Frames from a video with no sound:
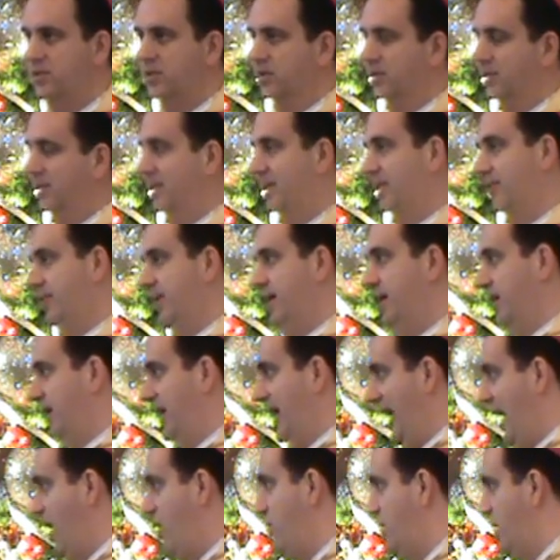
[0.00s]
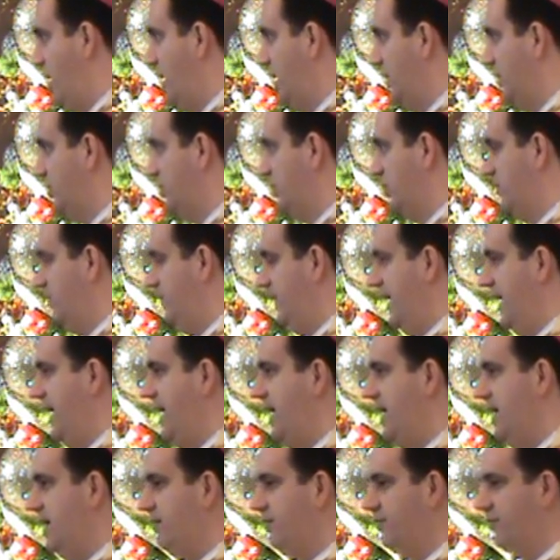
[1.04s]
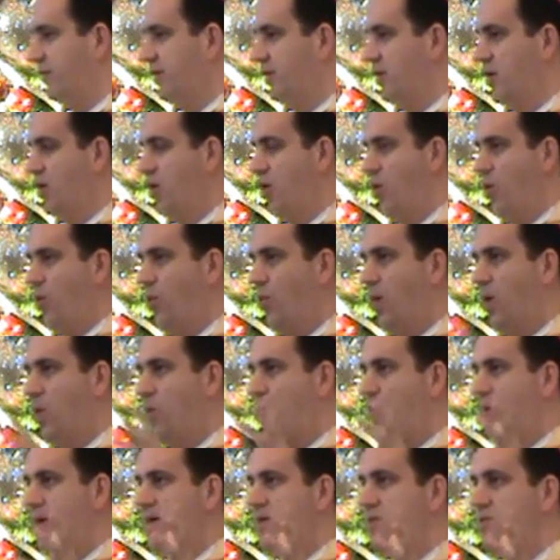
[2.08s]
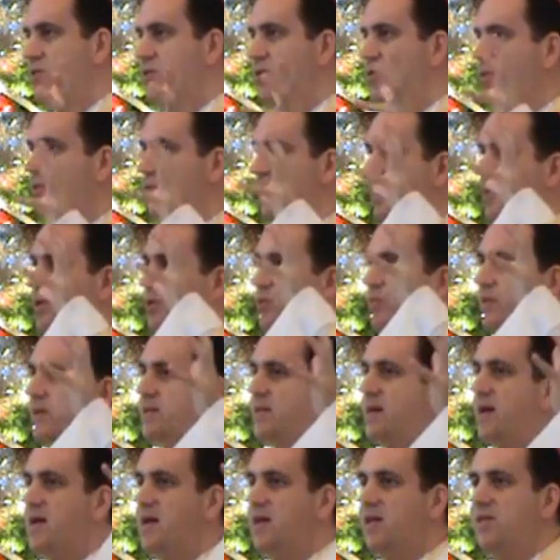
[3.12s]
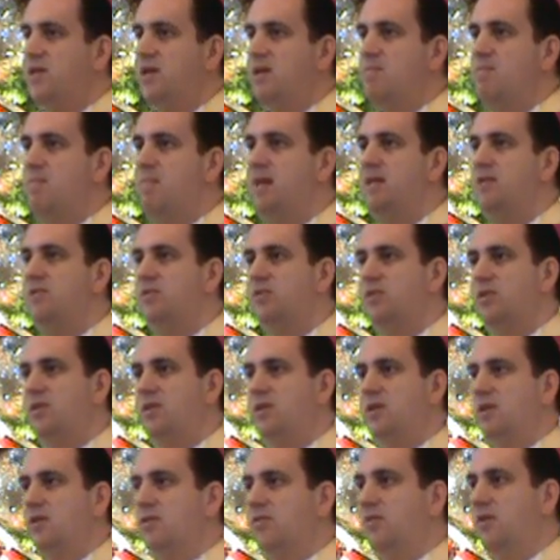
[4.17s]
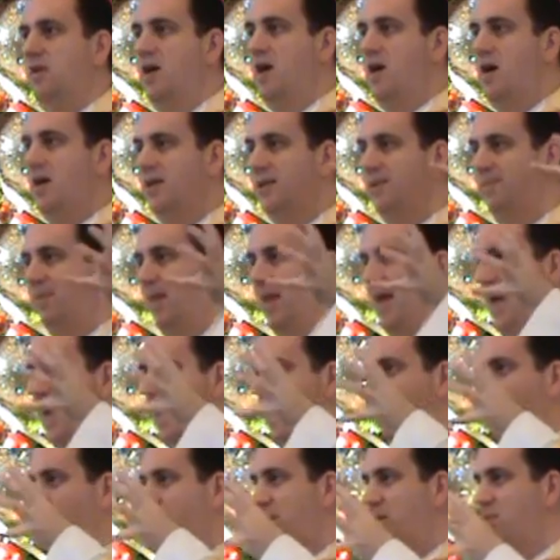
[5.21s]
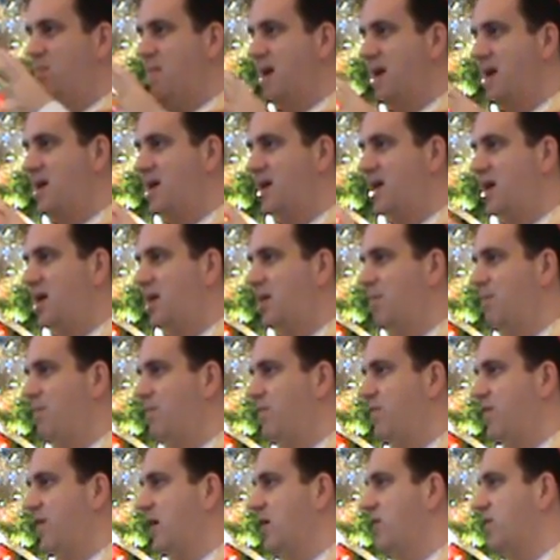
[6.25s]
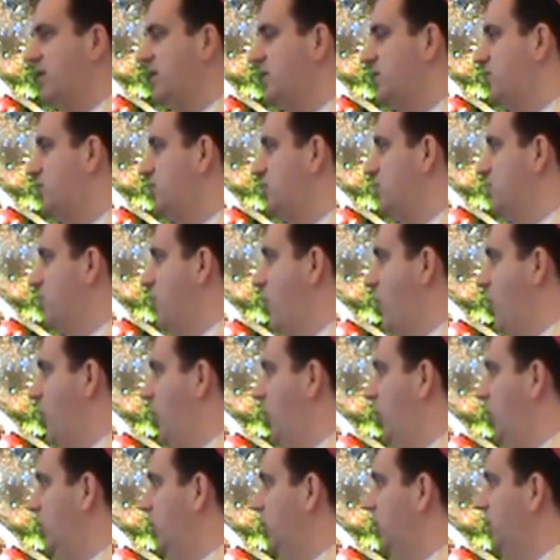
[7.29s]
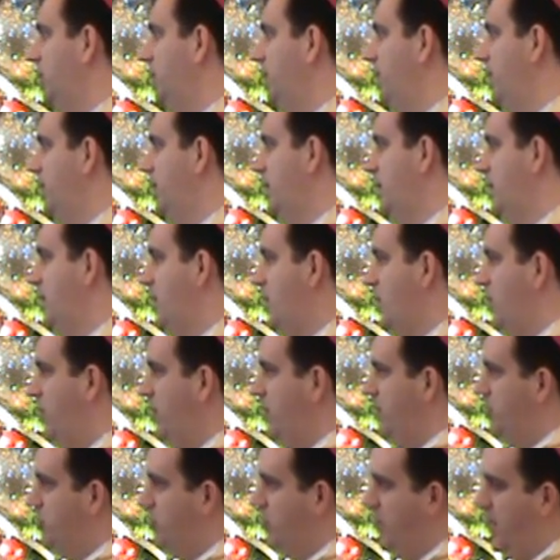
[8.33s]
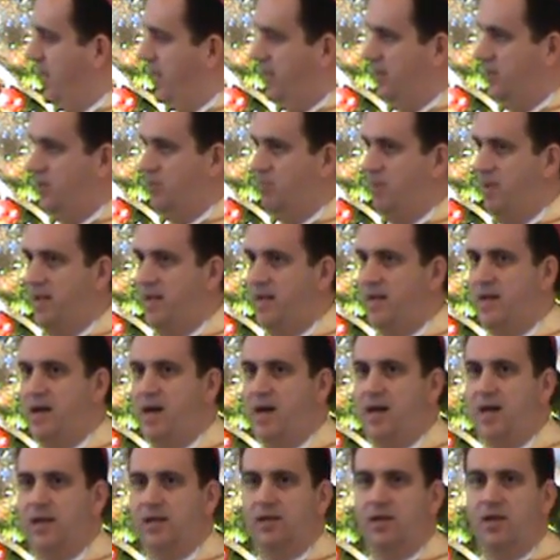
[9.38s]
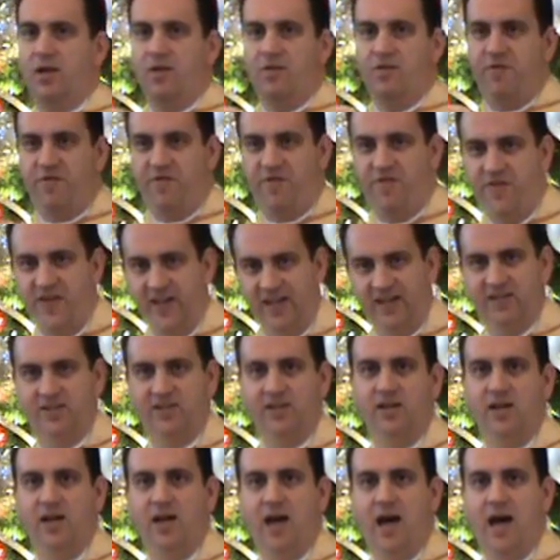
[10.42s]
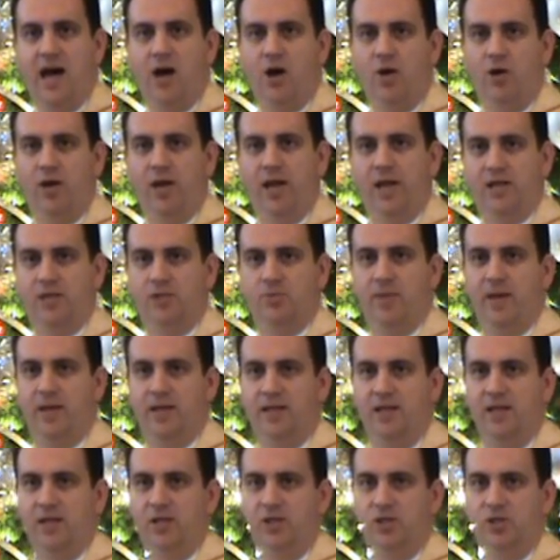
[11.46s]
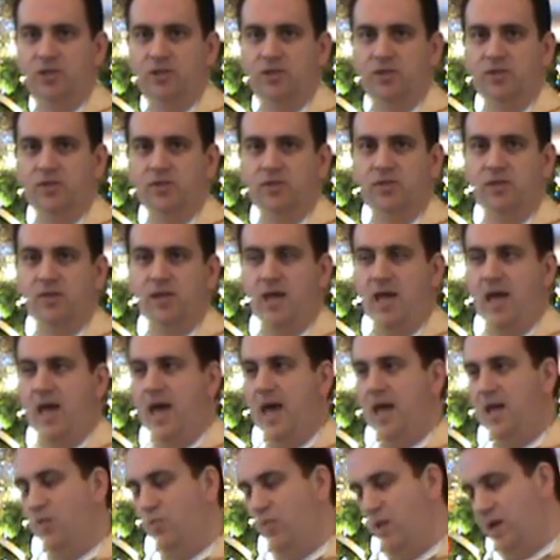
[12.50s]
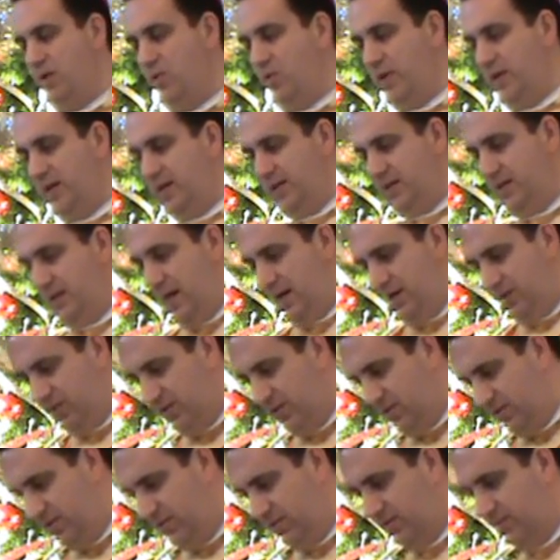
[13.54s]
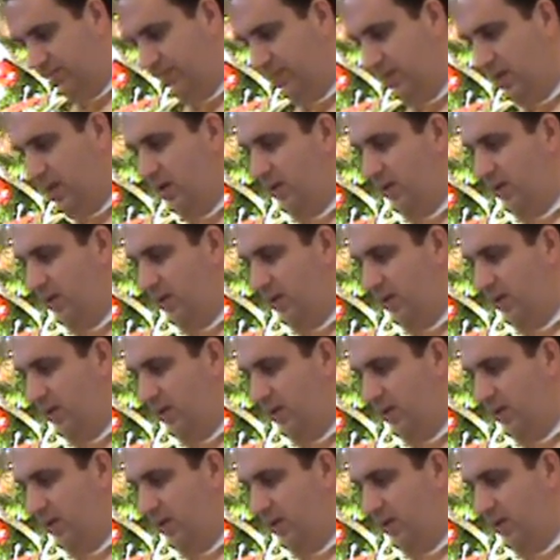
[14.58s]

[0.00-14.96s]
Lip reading: and, well, how God should behave, what we do is we take the immensity of God and we make him very small. We try to make God fit our expectations. And when he doesn't,